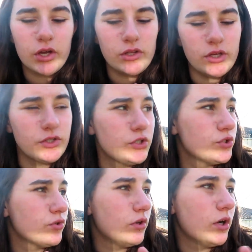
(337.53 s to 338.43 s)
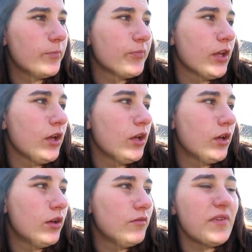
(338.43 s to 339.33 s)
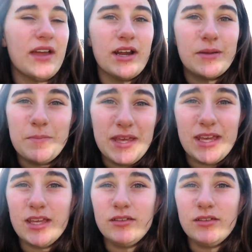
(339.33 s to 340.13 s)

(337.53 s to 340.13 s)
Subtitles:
You can draw fan art of me.